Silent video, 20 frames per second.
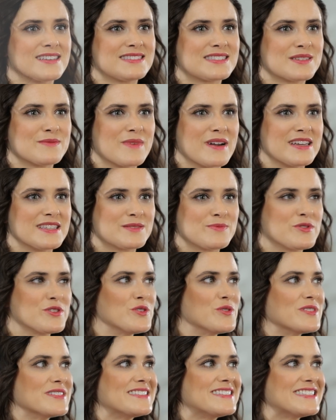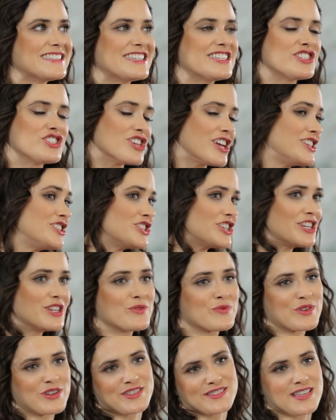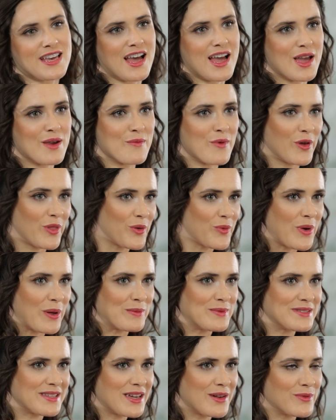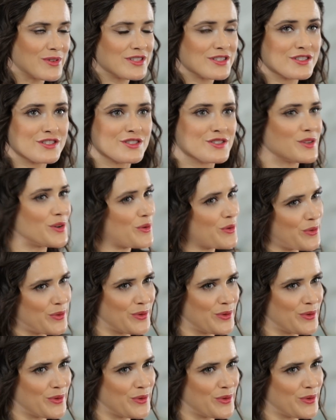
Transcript: customizable. You can see it change in real time on the website, which is so